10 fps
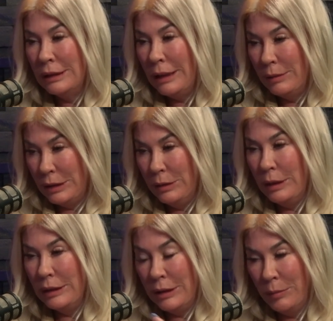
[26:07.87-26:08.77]
I was
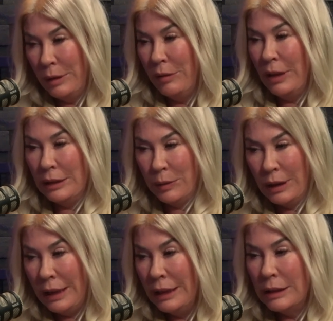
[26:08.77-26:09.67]
doing some events with
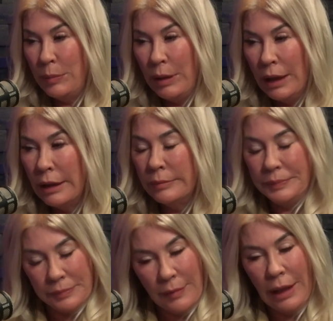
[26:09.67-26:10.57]
ESPN.
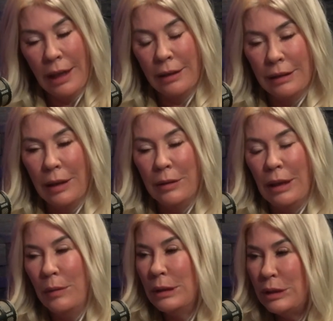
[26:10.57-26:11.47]
Yeah,
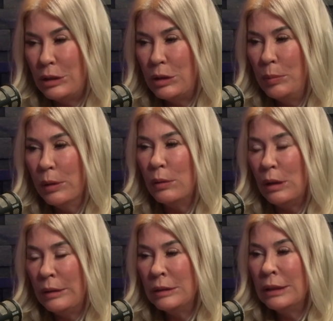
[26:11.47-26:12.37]
that was super cool.